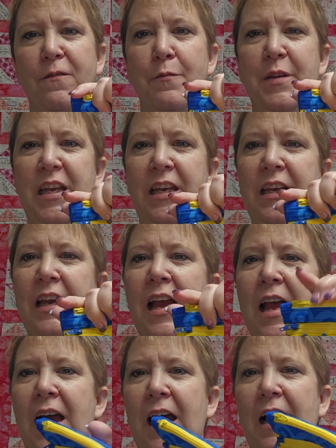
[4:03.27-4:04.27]
for me.
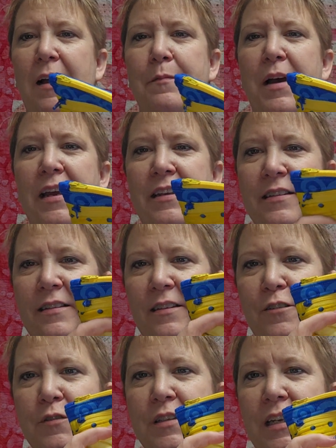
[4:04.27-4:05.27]
I
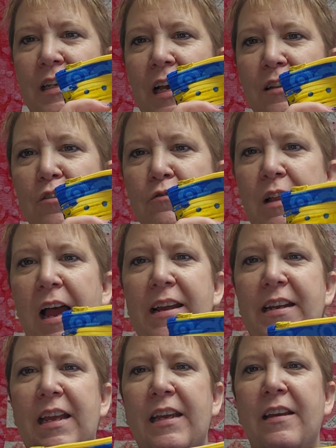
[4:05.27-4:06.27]
used a yellow
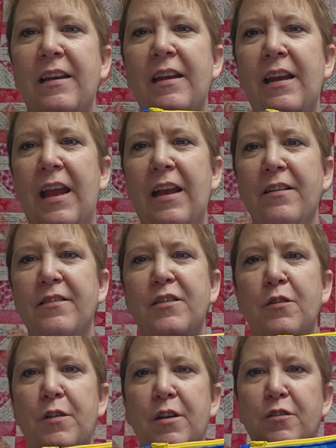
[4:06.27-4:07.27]
lining, and
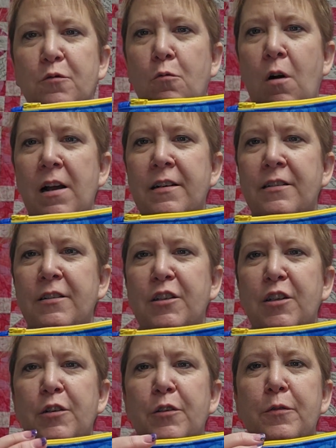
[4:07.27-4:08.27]
so there's 1,
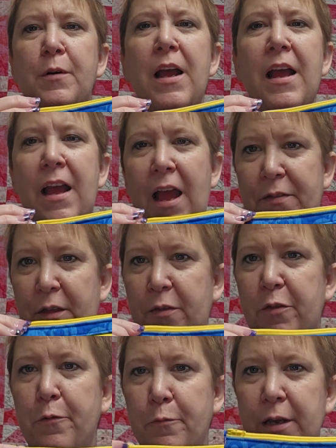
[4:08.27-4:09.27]
2, and then
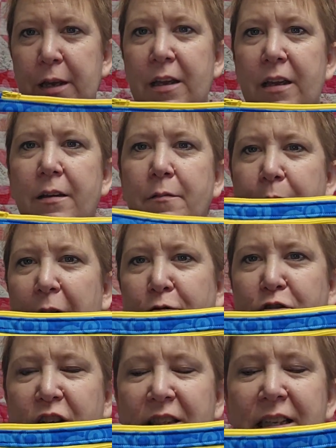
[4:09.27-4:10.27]
3
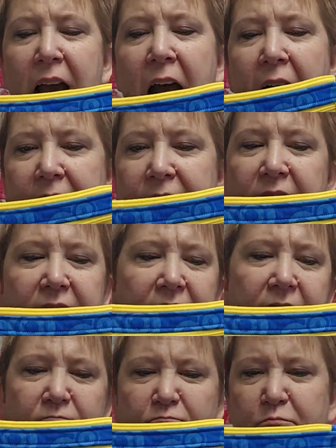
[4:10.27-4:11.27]
pouches. This
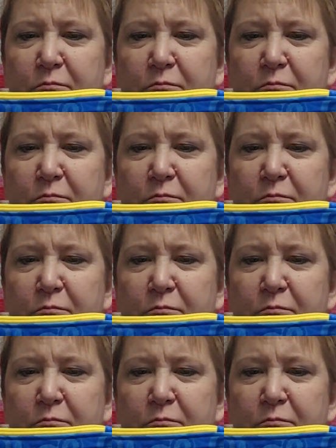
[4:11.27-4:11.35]
is,